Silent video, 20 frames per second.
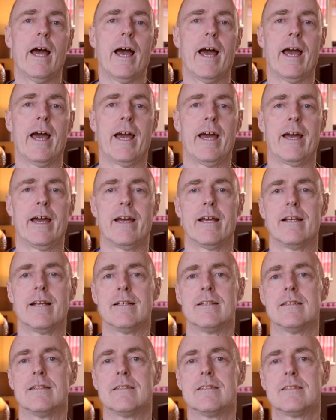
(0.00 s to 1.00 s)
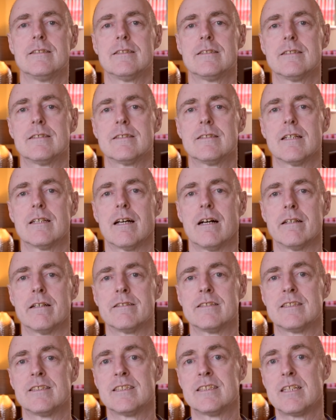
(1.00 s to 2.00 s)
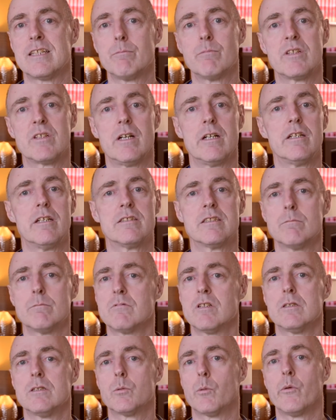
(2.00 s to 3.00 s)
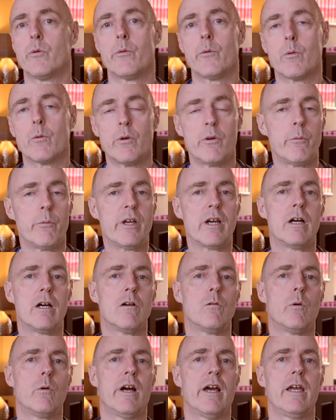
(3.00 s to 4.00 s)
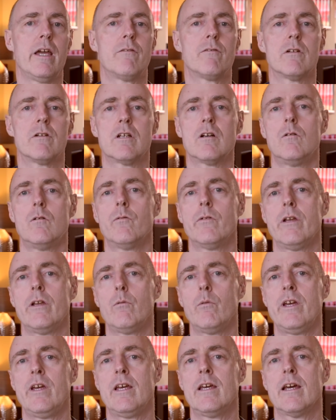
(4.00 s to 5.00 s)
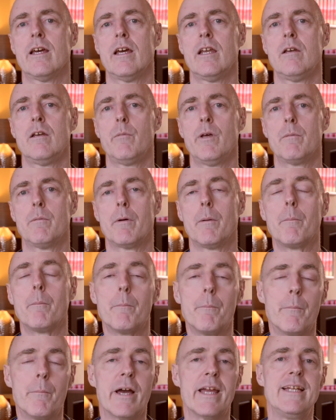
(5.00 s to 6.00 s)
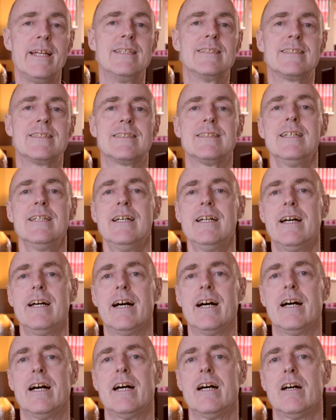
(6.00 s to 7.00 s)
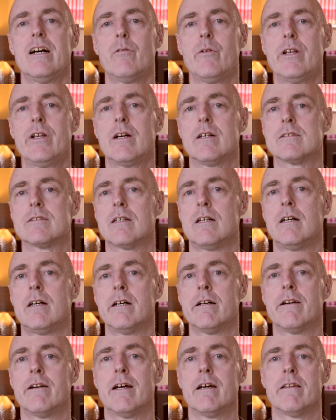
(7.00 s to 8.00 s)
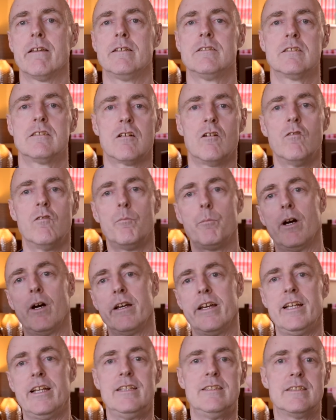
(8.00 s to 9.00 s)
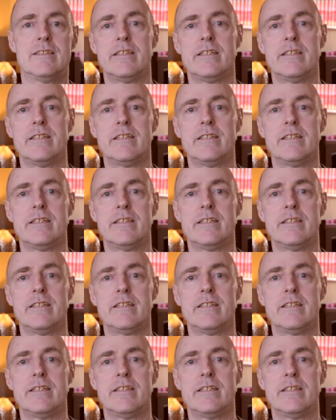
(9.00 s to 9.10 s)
And I sometimes, sometimes when, when we go away for a golfing weekend, me and my mates, uh, we like to hire out those golf buggies